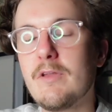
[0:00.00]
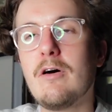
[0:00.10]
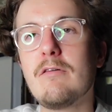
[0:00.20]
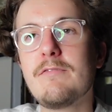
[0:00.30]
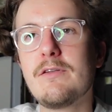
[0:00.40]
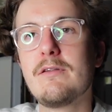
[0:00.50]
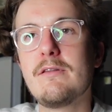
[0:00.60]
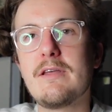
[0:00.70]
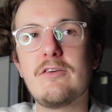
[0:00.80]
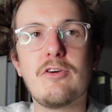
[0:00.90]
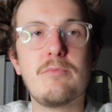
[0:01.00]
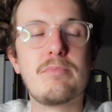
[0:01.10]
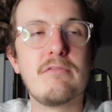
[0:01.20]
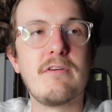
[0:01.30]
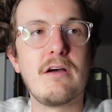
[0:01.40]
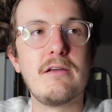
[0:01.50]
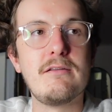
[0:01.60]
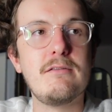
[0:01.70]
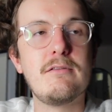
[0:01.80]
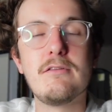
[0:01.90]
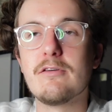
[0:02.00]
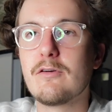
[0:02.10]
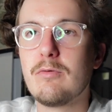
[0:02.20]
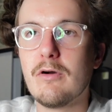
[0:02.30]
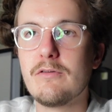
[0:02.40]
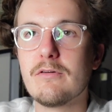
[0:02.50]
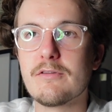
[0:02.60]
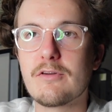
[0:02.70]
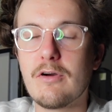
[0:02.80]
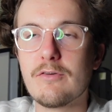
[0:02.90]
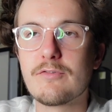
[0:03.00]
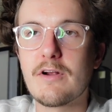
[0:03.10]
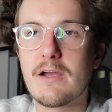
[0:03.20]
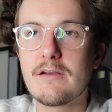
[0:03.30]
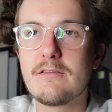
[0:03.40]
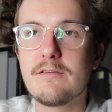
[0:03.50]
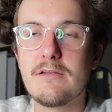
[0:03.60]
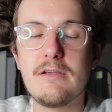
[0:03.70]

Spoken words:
Often they don't provide the quote or the contract